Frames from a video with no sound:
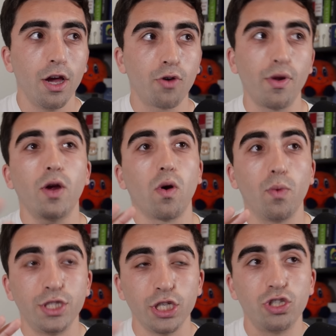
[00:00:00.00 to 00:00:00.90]
Grigor
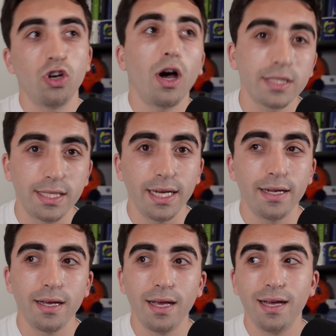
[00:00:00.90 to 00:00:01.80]
was
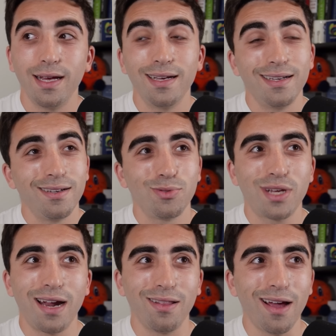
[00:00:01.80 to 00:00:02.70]
exhausted. Was
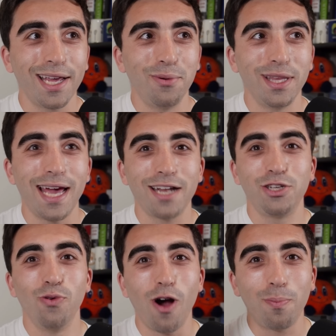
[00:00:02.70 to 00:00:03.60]
kind of lucky to win that
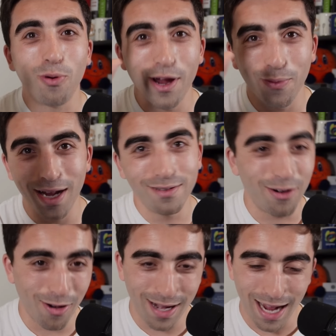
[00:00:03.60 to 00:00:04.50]
two all point when
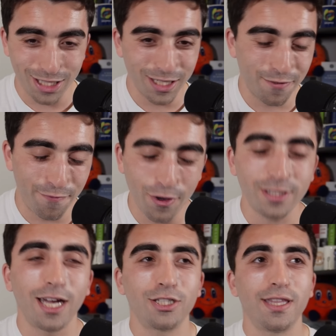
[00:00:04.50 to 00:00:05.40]
Hurkacz's foot
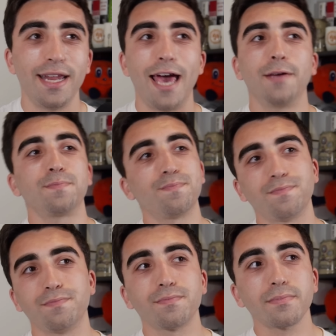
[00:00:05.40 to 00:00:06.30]
touched the net.
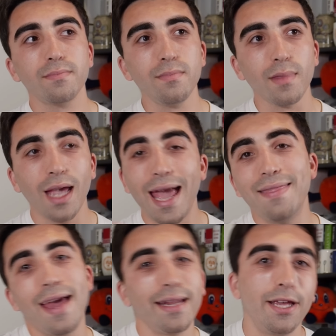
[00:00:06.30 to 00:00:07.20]
And
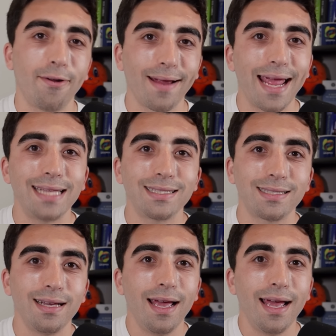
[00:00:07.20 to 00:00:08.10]
then here against
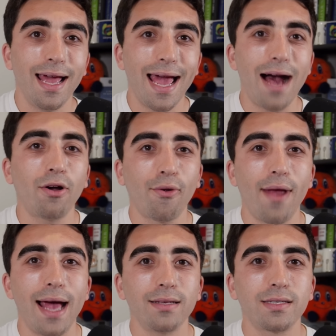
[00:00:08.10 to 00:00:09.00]

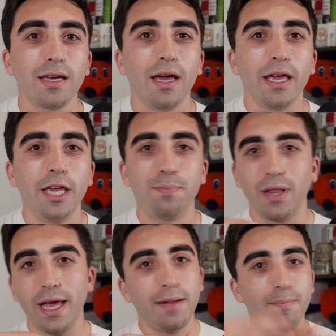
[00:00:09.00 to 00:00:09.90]
Alcaraz, he
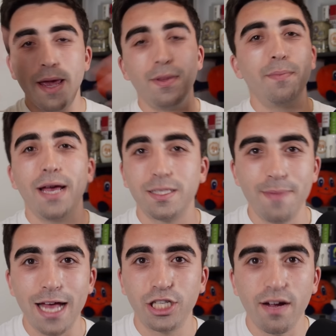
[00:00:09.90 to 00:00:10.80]
played maybe the best
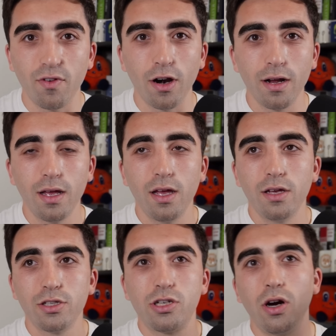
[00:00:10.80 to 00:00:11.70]
match ever.
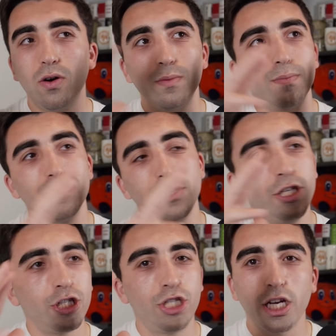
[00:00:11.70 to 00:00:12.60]
So
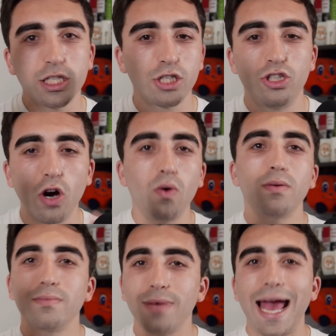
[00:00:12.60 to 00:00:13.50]
you just don't
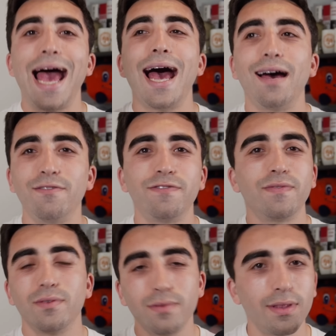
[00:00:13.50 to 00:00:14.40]
have...
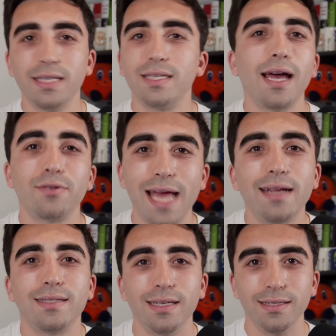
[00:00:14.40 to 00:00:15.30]
This is how
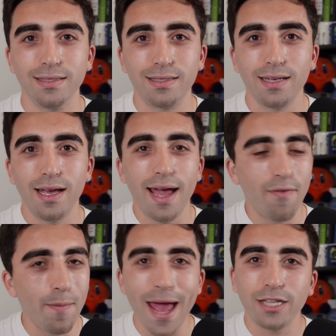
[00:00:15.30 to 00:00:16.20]
tennis is.
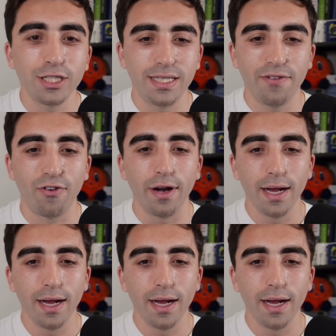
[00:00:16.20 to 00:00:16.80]
Every match is different.